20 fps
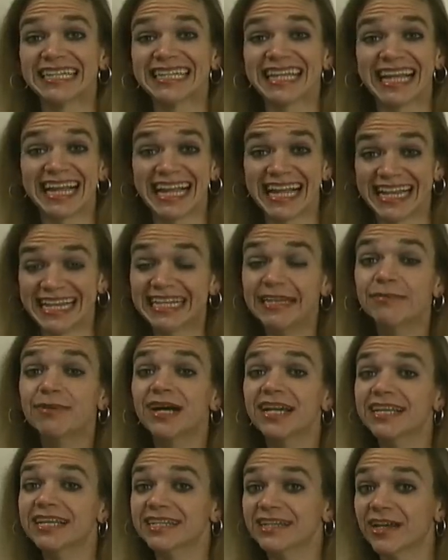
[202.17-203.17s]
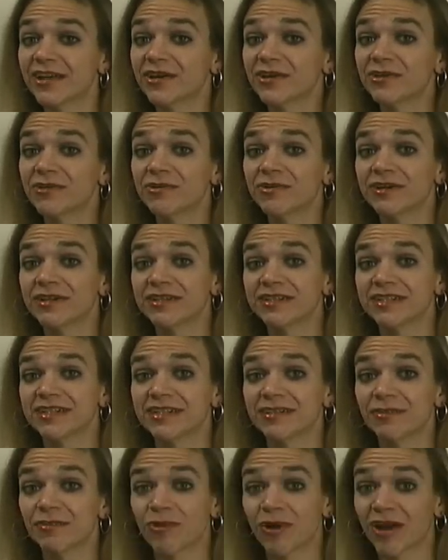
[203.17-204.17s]
let anybody know
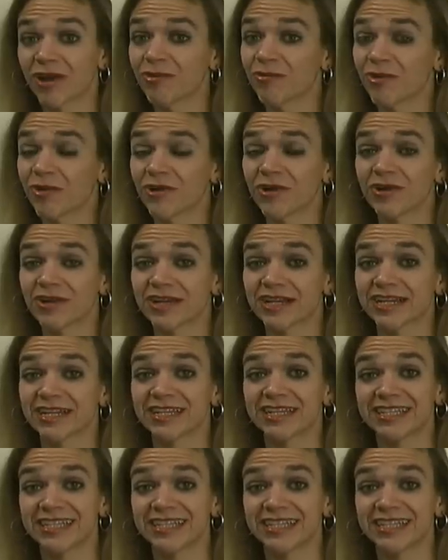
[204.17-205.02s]
where I work,